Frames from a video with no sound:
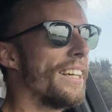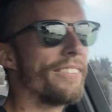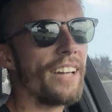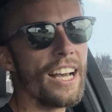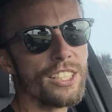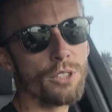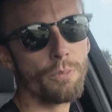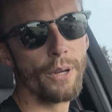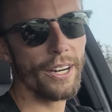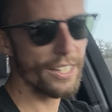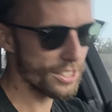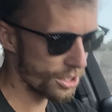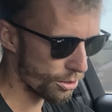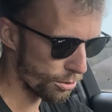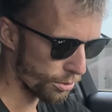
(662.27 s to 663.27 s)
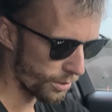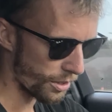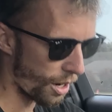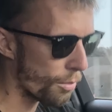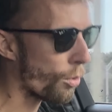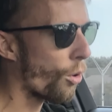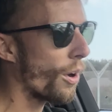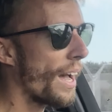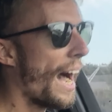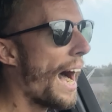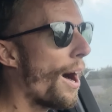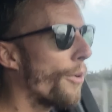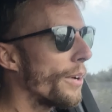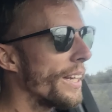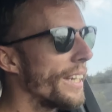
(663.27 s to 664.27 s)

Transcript: have guest appearances with our boy Howie